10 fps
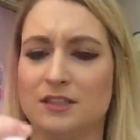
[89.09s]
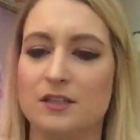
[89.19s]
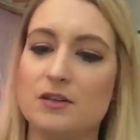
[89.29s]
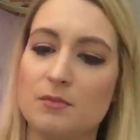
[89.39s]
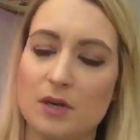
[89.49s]

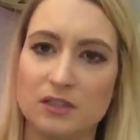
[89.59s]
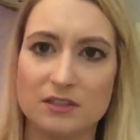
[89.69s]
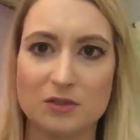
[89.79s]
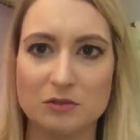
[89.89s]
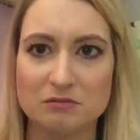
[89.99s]
Oh, come on,
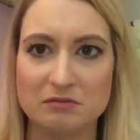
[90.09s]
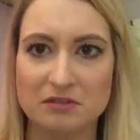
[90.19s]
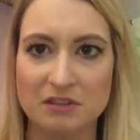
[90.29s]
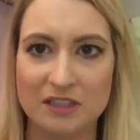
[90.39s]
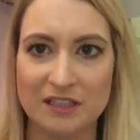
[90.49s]
little.
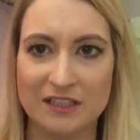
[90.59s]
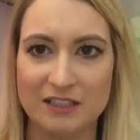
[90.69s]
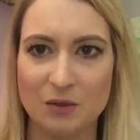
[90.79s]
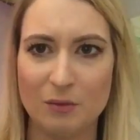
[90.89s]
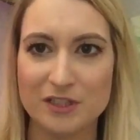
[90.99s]

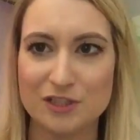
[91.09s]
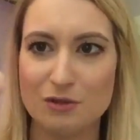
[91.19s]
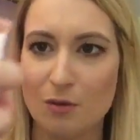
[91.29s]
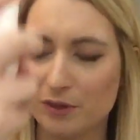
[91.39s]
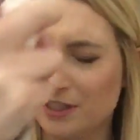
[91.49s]
Why's she
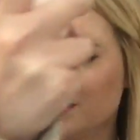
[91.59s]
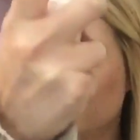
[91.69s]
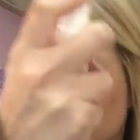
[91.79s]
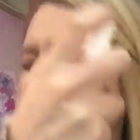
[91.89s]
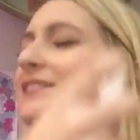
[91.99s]
going?
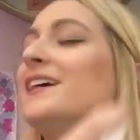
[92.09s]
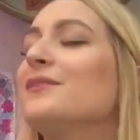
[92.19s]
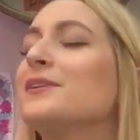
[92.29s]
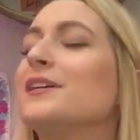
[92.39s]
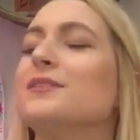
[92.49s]

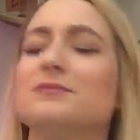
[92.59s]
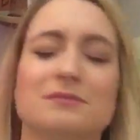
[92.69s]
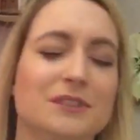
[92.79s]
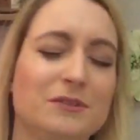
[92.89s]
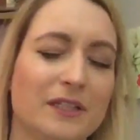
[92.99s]
There we
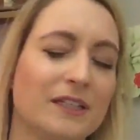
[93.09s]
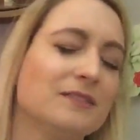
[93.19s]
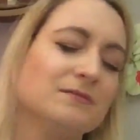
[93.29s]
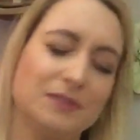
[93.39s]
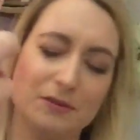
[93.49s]
go. Okay,
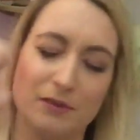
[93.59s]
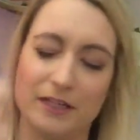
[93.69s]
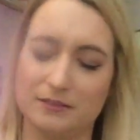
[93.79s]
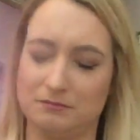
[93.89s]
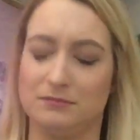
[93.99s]
all
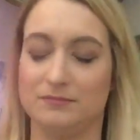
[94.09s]
right.